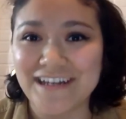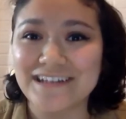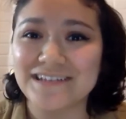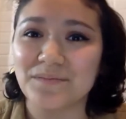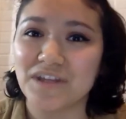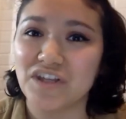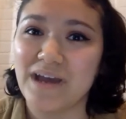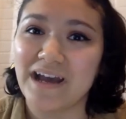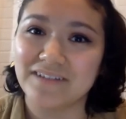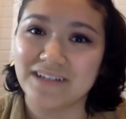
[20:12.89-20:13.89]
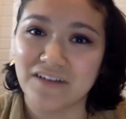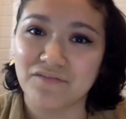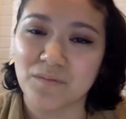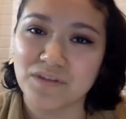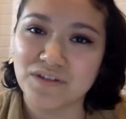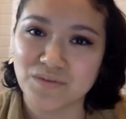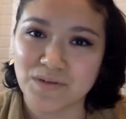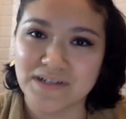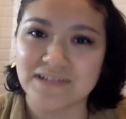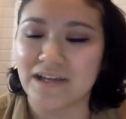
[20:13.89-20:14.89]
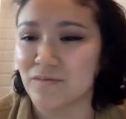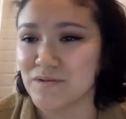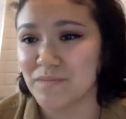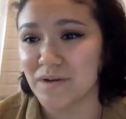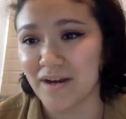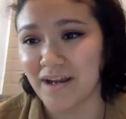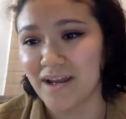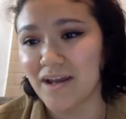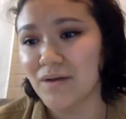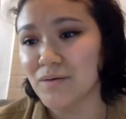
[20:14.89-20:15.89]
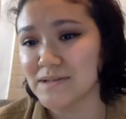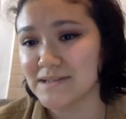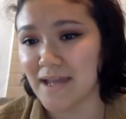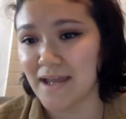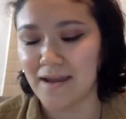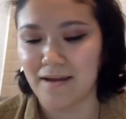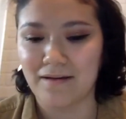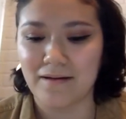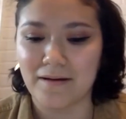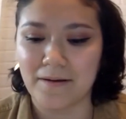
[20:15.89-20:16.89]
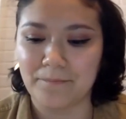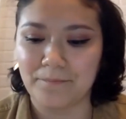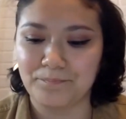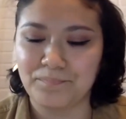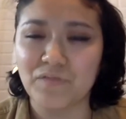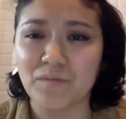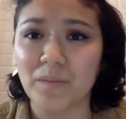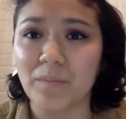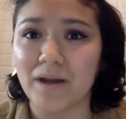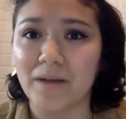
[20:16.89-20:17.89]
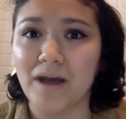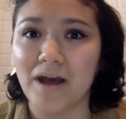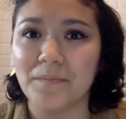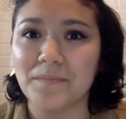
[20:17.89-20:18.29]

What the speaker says: It's something you have to get from the source, like Rosemary was saying, from the bottom up.